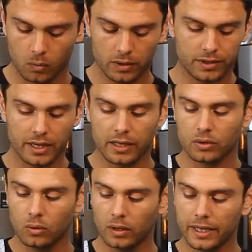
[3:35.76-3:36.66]
Once that's
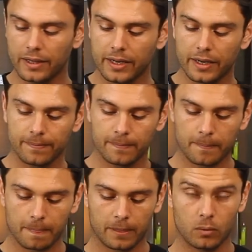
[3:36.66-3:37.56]
all in there,
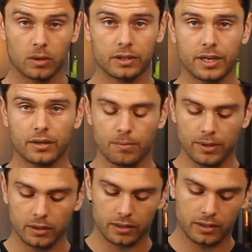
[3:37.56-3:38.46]
you want to take your
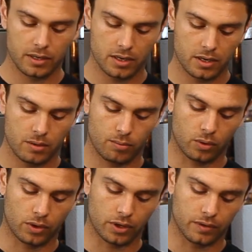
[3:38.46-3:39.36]
milk,
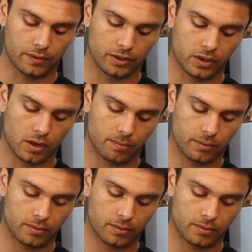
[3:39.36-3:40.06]
pour it over the top.